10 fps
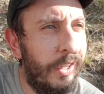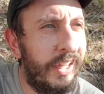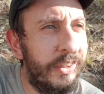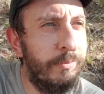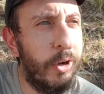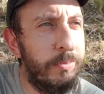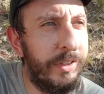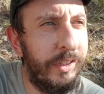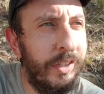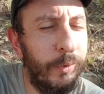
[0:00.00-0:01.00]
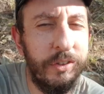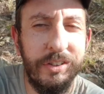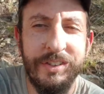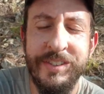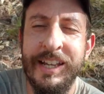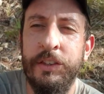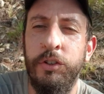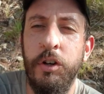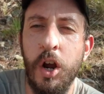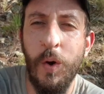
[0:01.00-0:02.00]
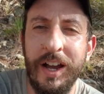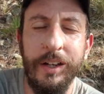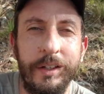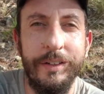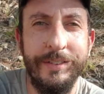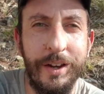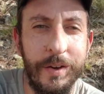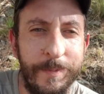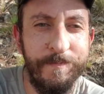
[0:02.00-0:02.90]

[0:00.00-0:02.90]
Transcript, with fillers: at the moment, which is Atauro Island. So